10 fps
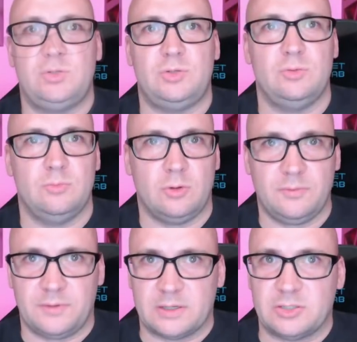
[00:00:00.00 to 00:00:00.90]
Two more
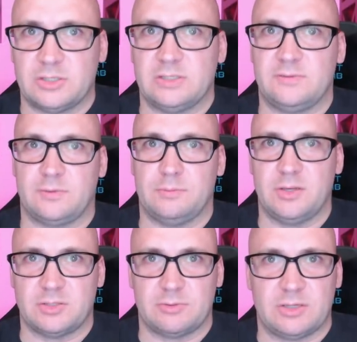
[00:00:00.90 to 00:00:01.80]
functions for
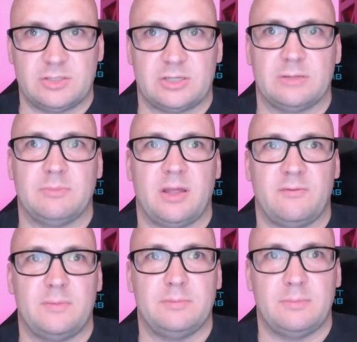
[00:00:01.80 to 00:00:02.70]
measuring time
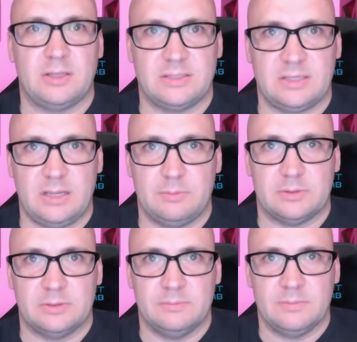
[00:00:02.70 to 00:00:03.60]
have been made
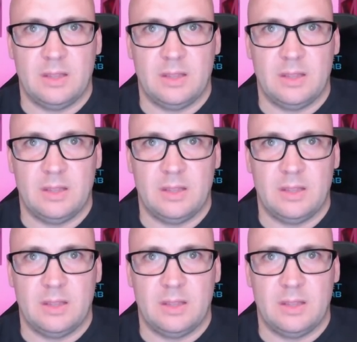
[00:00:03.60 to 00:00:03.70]
stable.